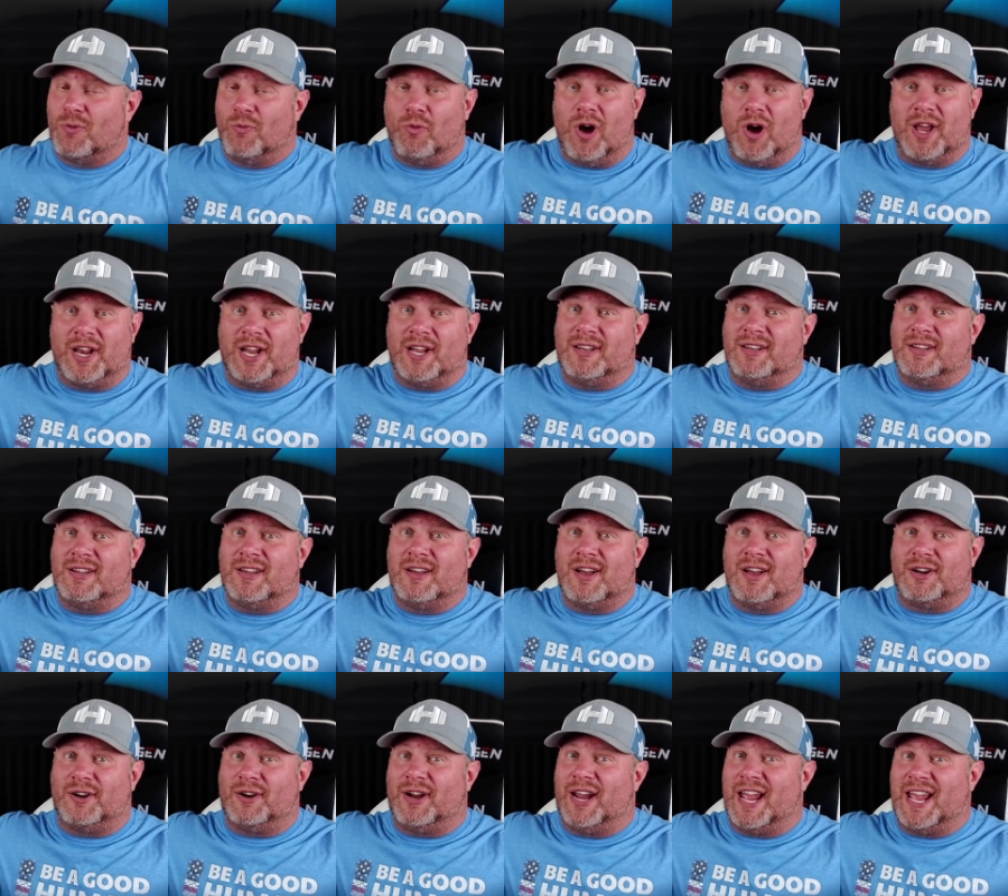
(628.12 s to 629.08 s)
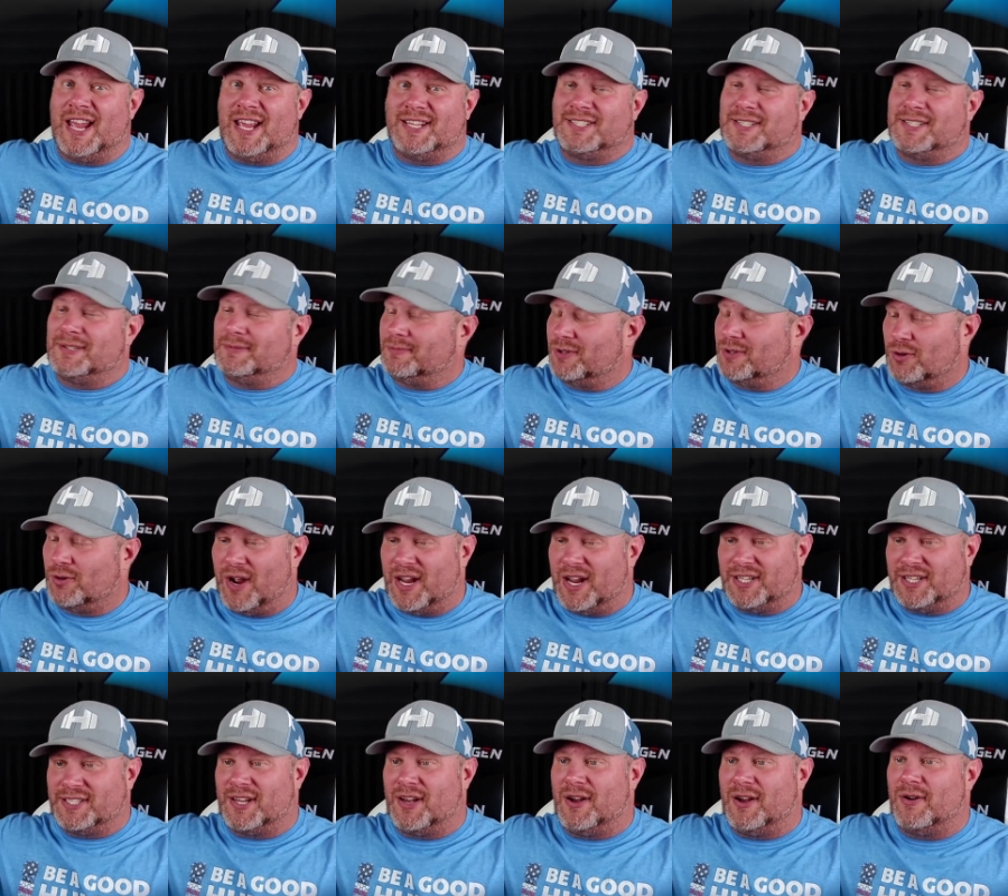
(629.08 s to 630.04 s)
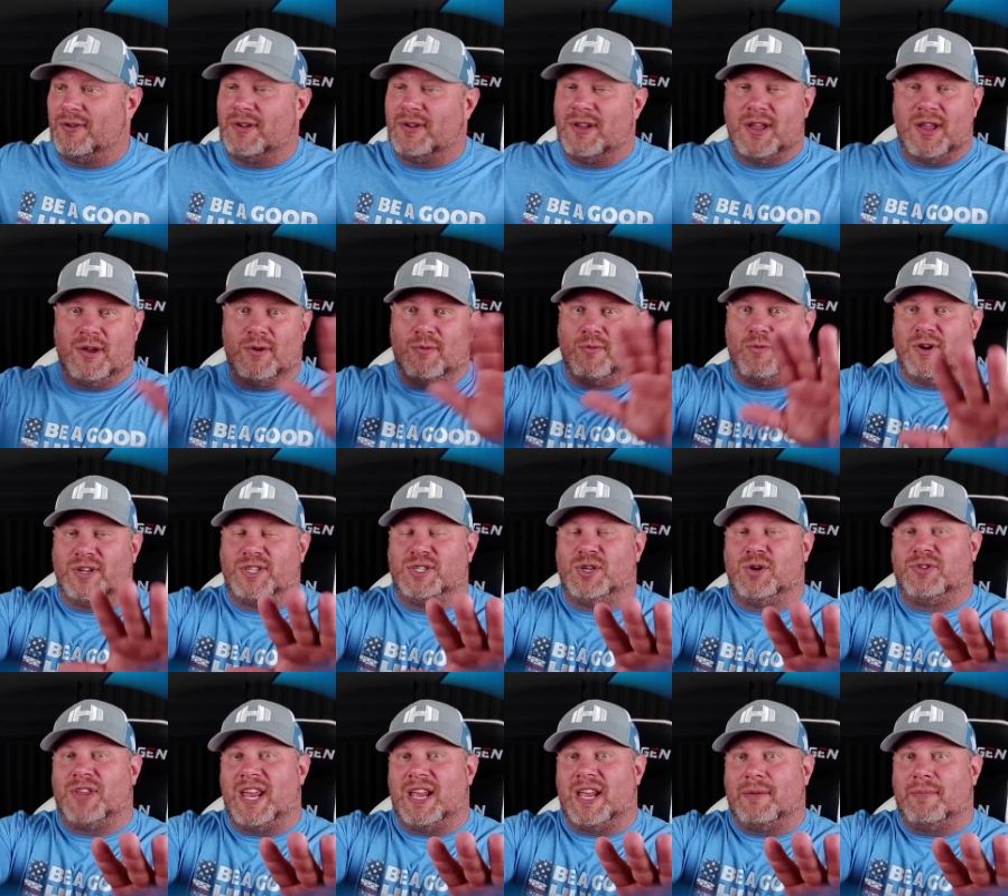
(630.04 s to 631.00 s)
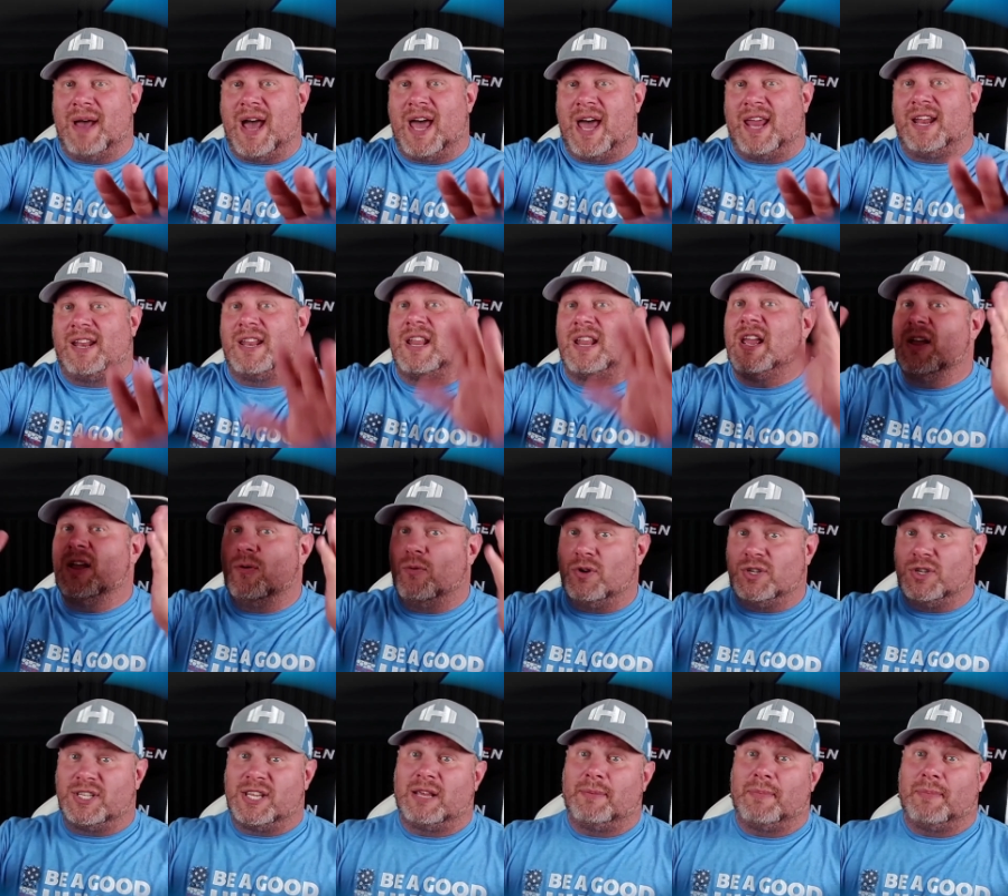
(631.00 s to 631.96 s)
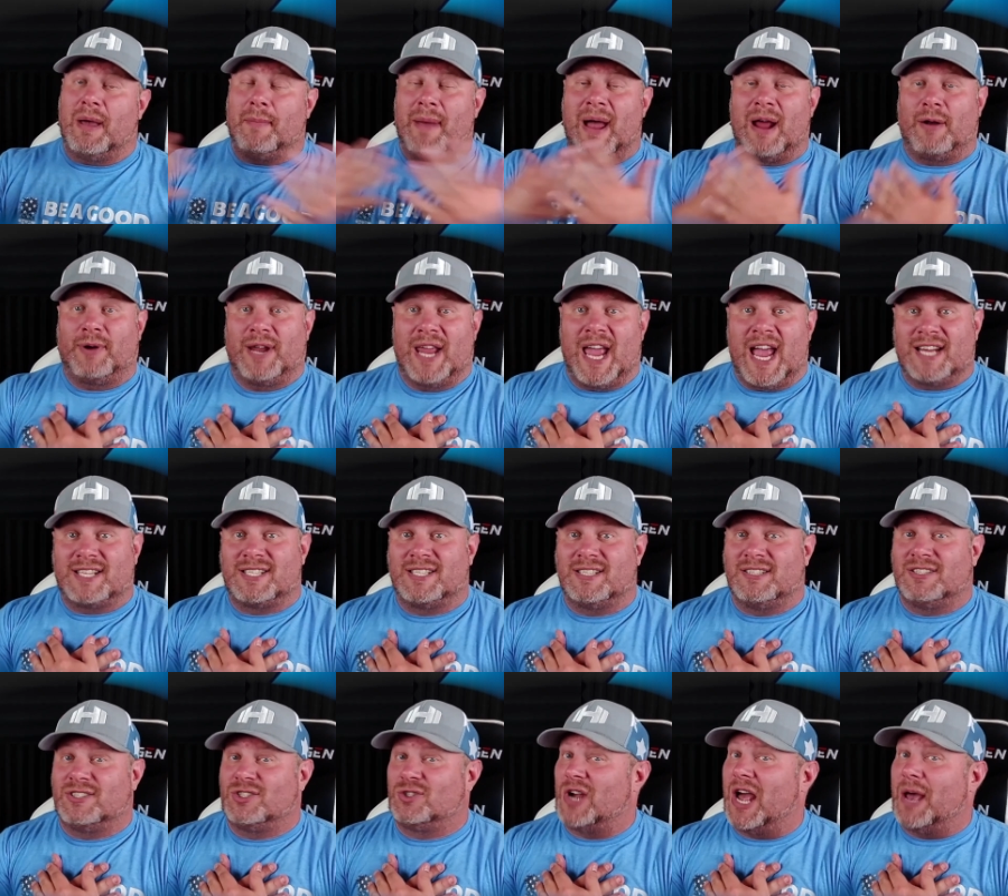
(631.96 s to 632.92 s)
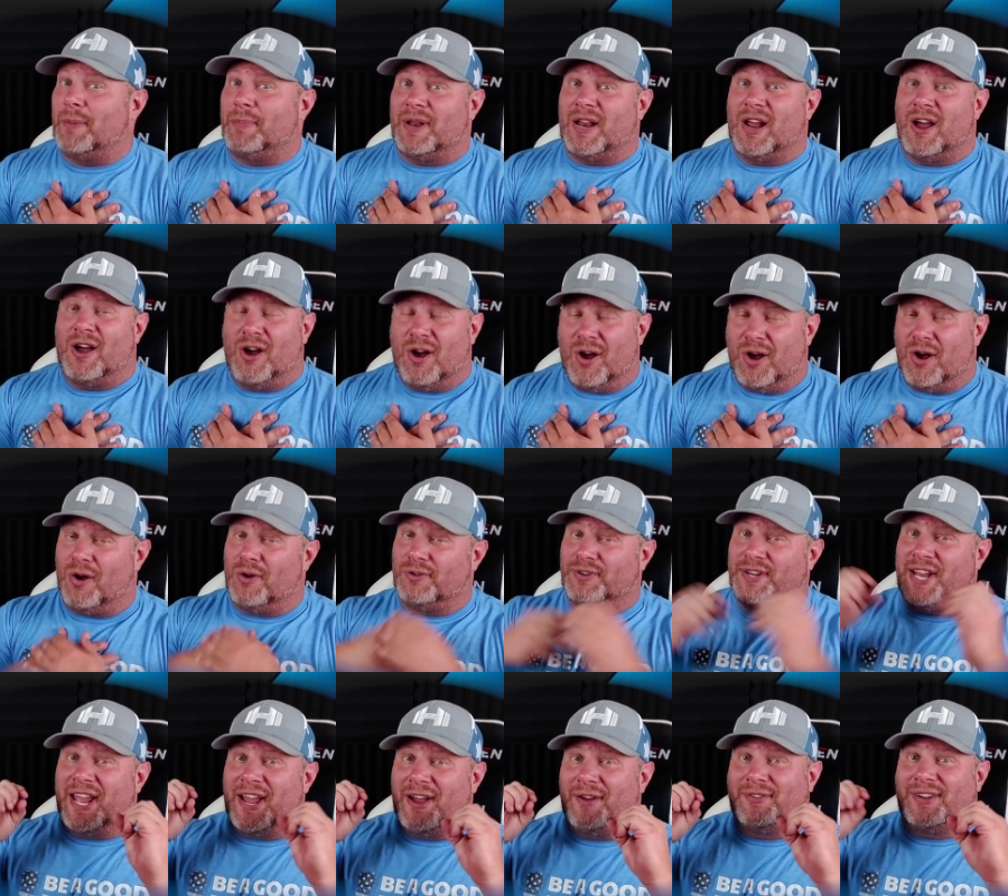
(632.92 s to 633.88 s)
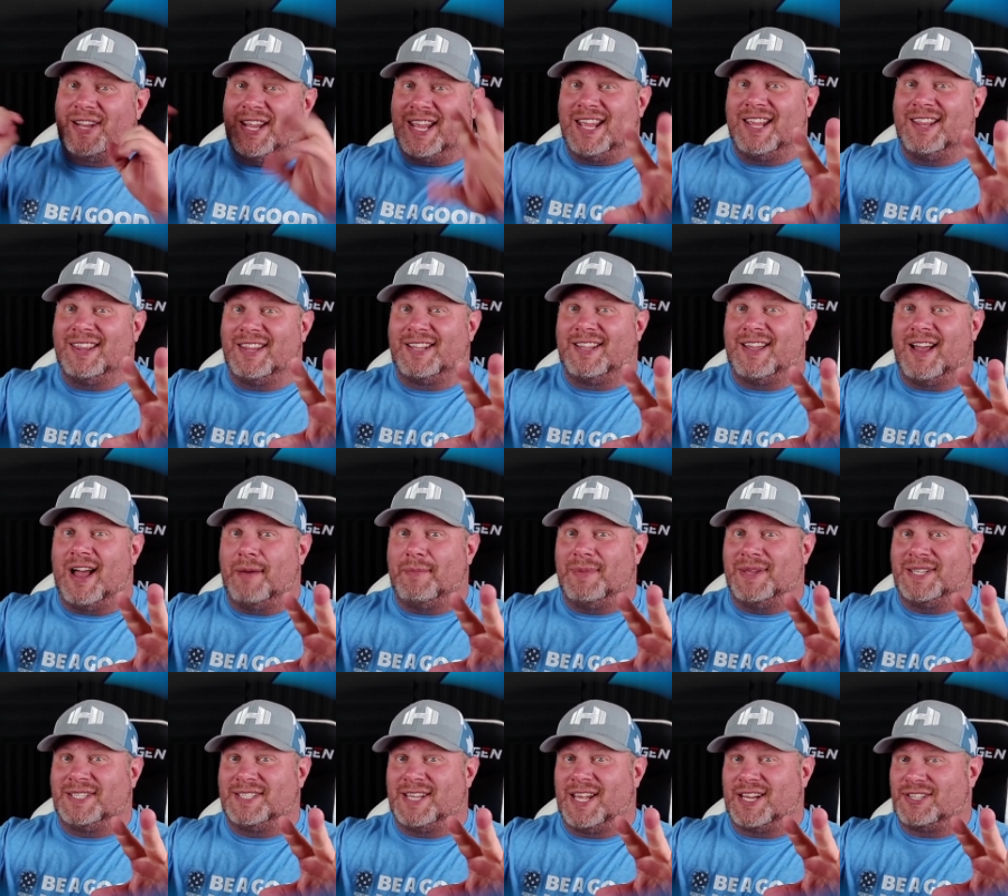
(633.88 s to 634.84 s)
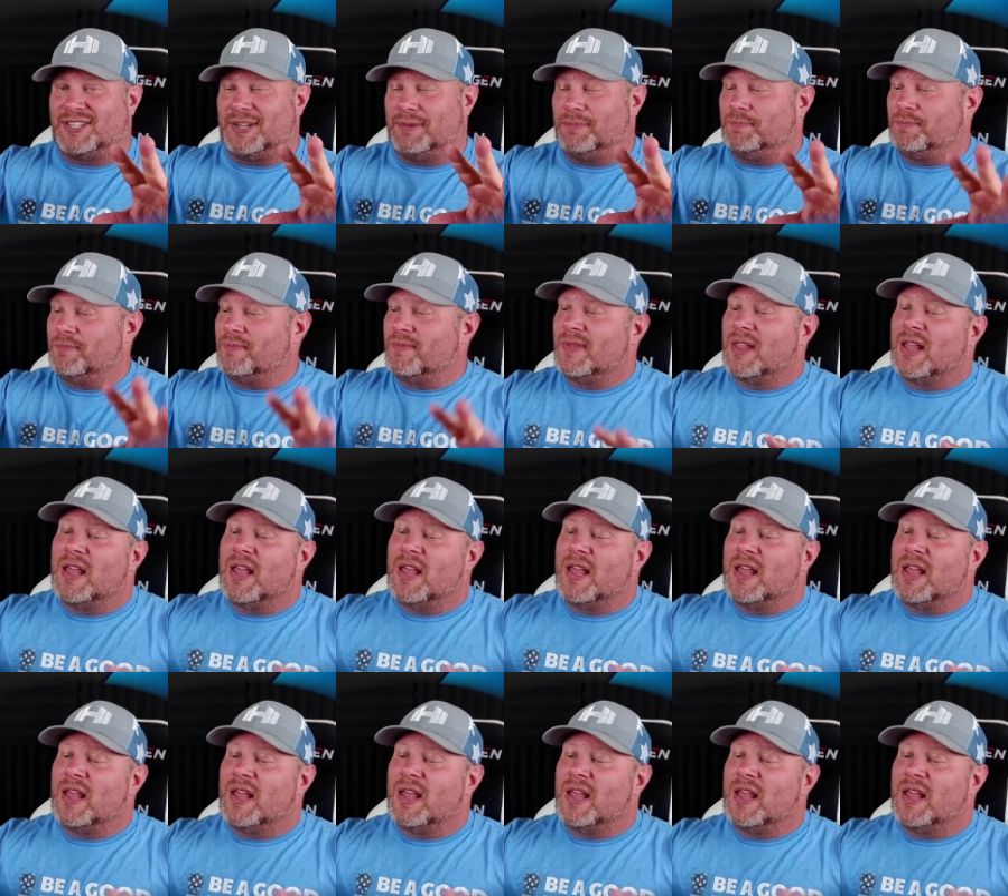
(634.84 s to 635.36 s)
Wanted, Hunter Hayes, great song. What'd you think about it? What'd you think about my reaction? Drop it all down in the comment section.